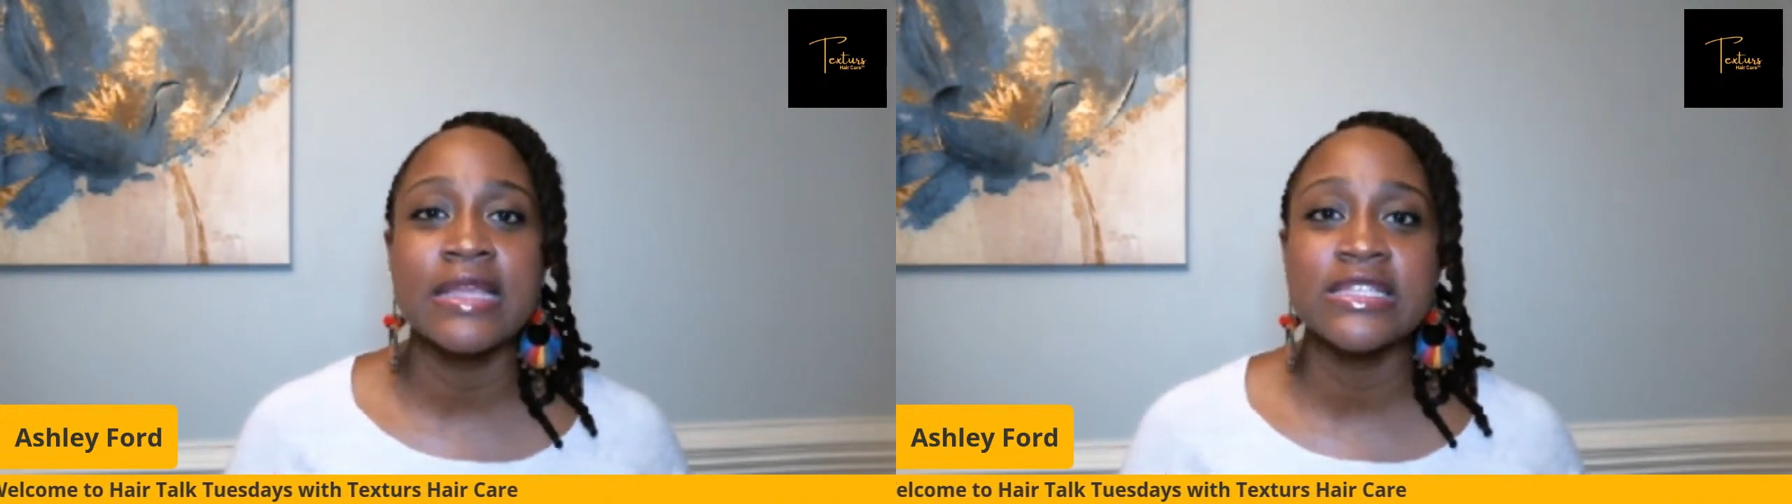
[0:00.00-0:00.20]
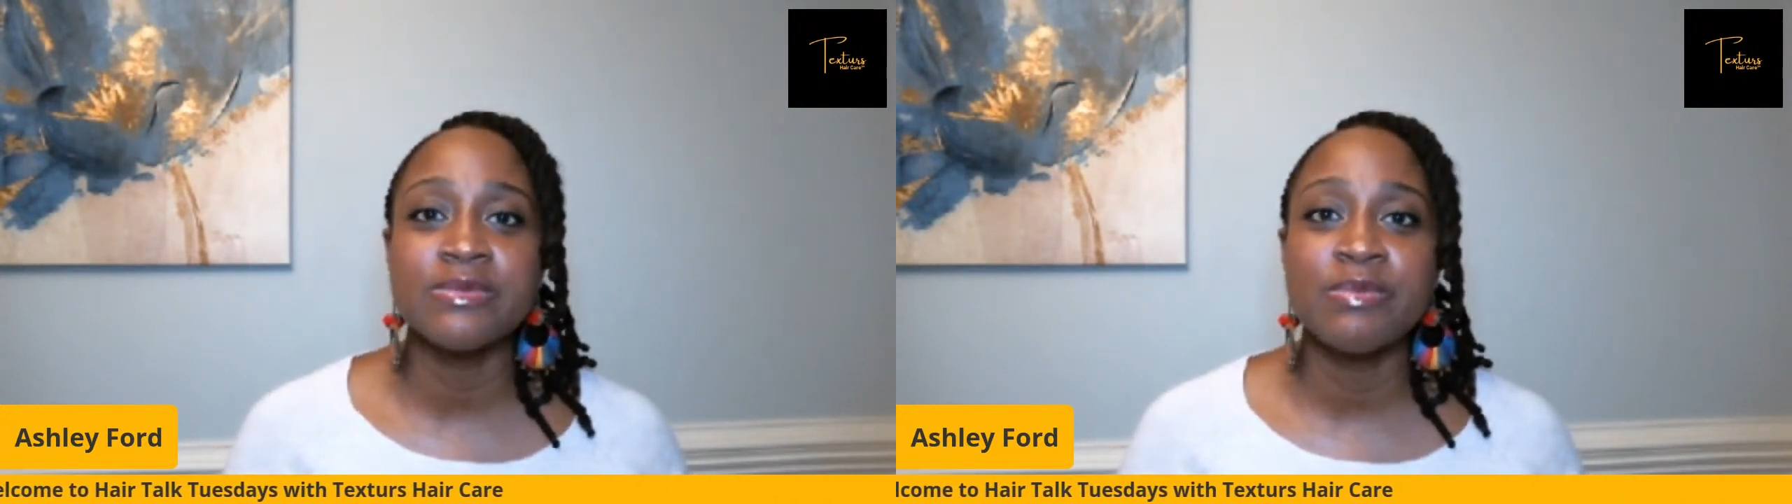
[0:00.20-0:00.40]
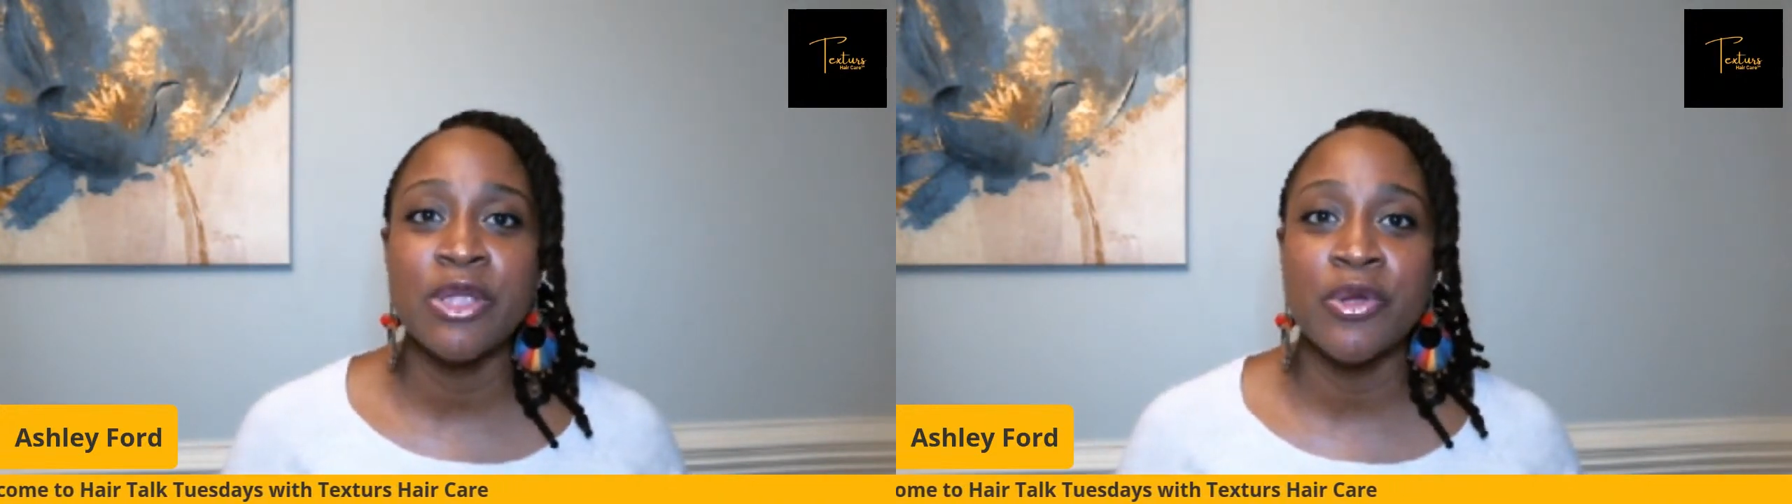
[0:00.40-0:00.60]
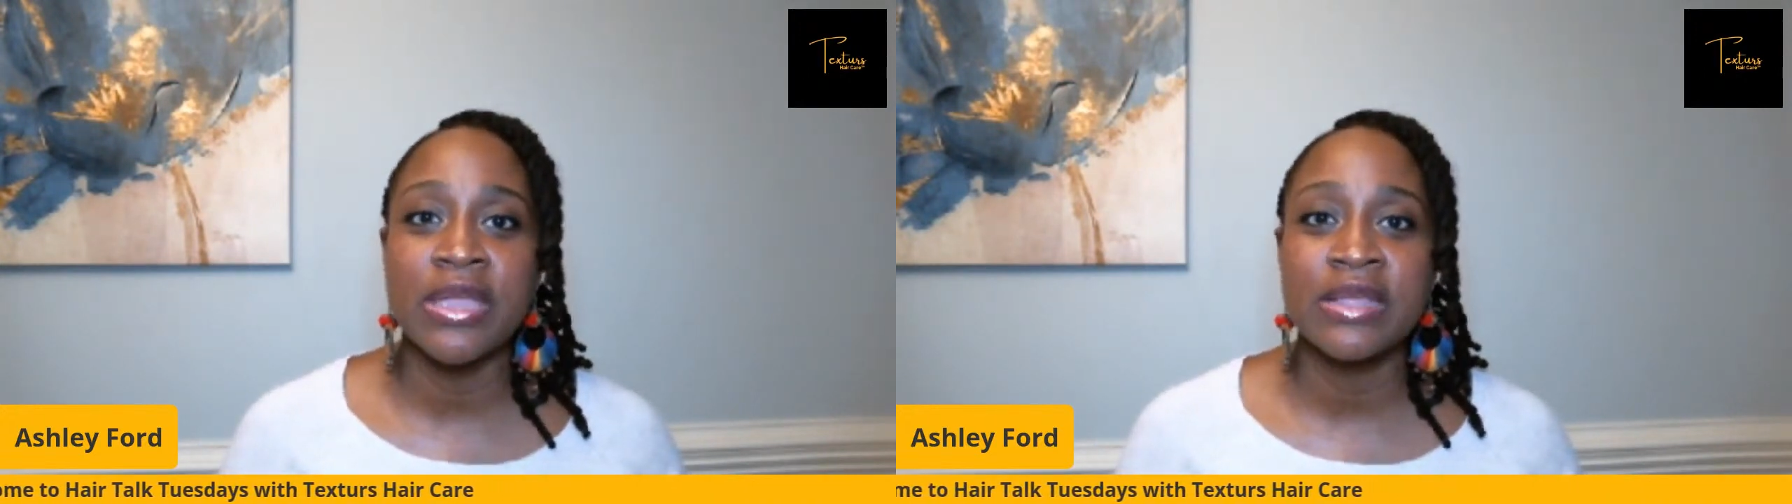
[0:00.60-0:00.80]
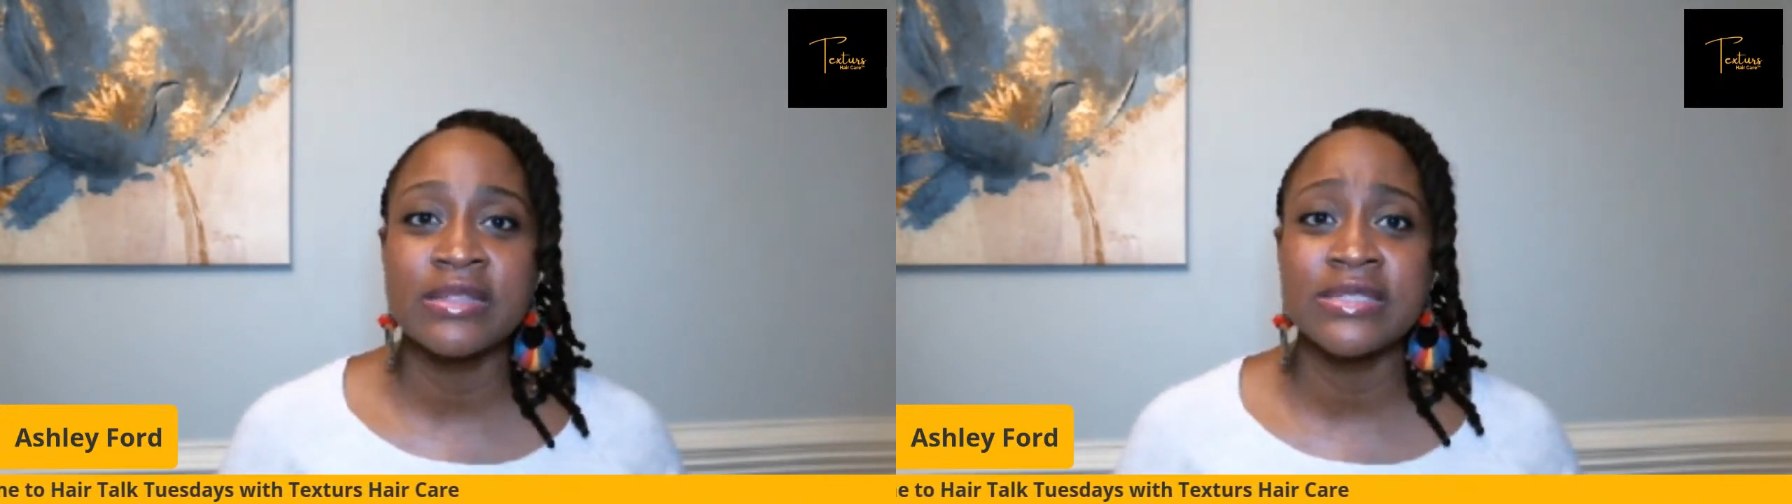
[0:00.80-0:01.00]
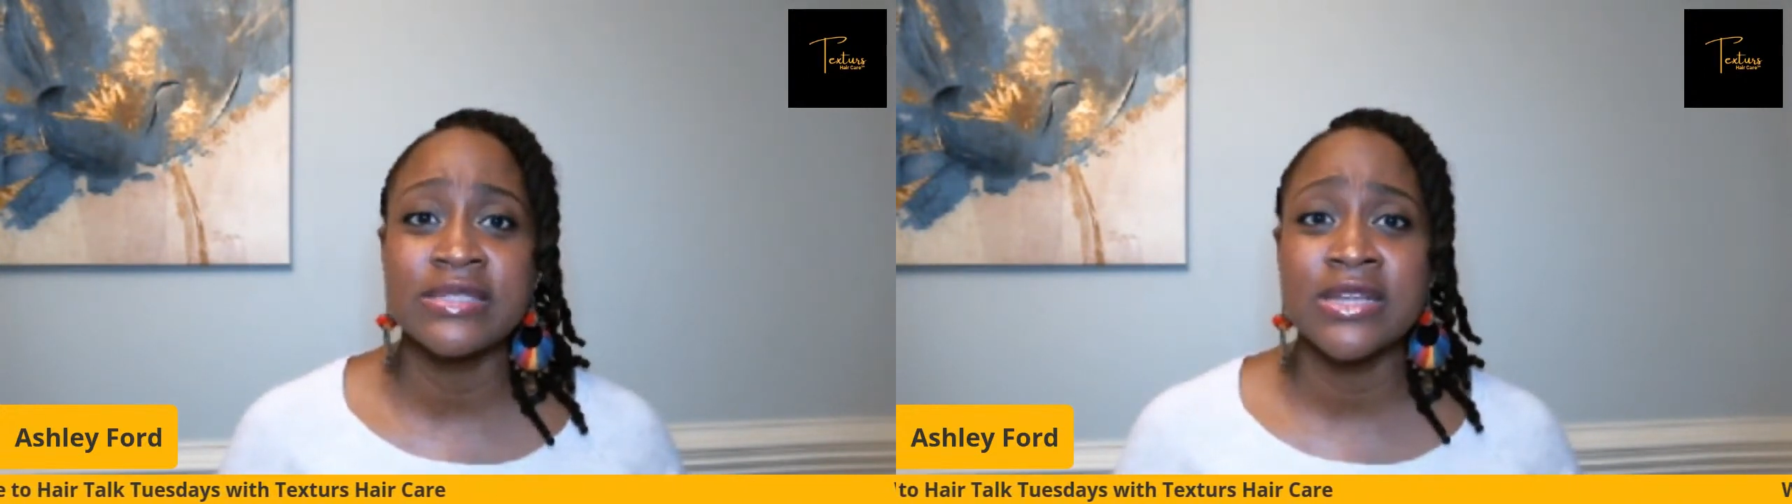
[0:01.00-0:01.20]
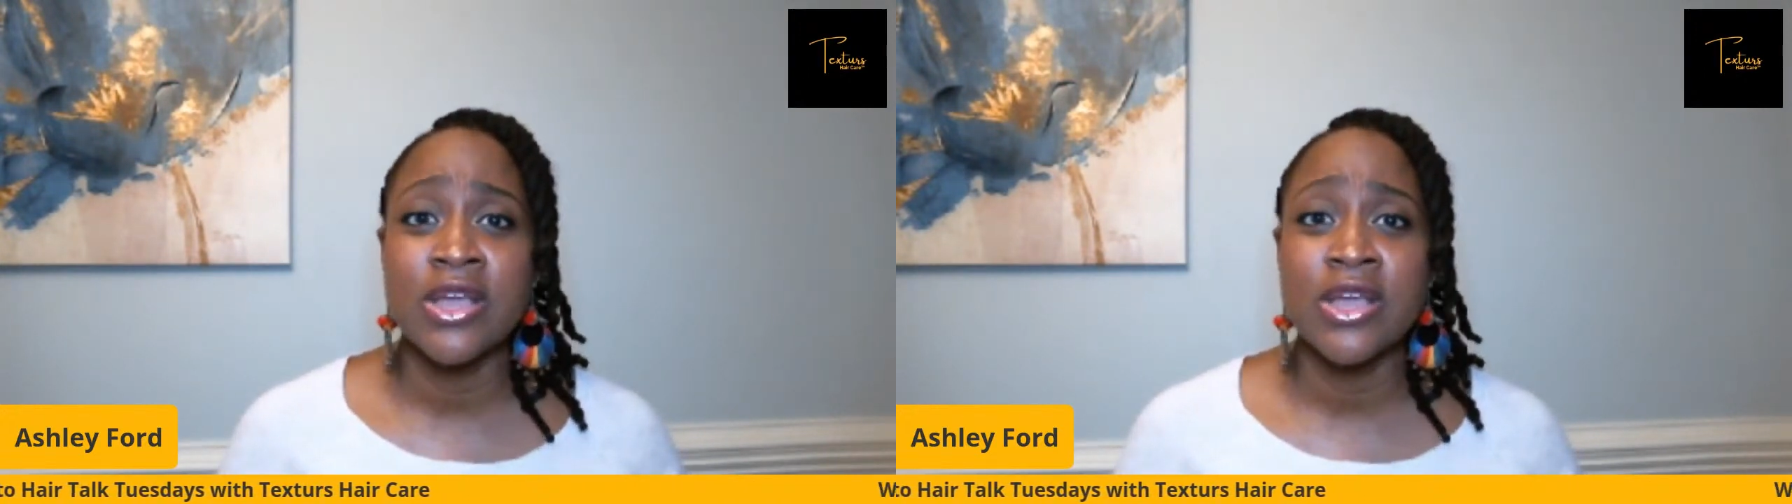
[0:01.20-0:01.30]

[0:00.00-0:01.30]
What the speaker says: experienced,